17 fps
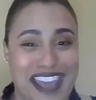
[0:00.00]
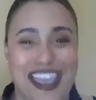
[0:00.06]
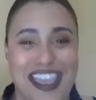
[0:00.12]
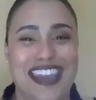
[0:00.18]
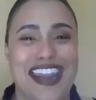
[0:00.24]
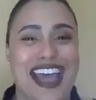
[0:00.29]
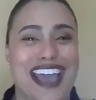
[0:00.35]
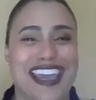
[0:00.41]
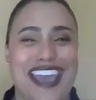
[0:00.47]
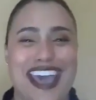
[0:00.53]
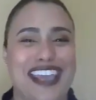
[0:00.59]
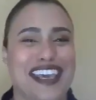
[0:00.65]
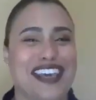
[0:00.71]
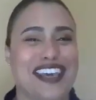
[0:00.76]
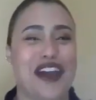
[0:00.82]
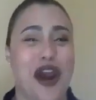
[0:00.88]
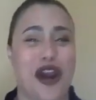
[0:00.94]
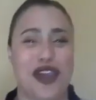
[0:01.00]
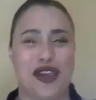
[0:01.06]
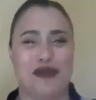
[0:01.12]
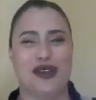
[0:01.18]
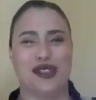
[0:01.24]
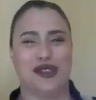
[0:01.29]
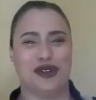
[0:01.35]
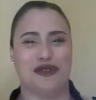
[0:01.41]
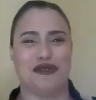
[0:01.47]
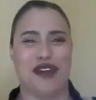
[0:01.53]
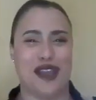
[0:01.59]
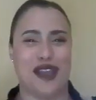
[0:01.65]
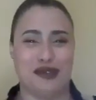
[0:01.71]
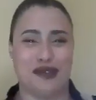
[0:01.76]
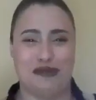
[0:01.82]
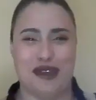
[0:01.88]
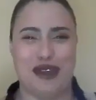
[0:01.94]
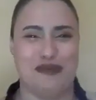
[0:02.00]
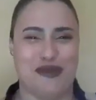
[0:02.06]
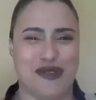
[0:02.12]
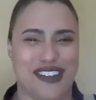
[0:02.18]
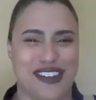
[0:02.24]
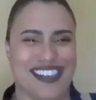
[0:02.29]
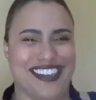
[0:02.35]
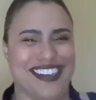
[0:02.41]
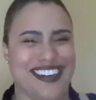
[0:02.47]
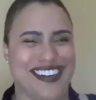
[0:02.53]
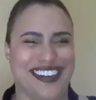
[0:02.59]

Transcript: They're not getting in arguments with random people.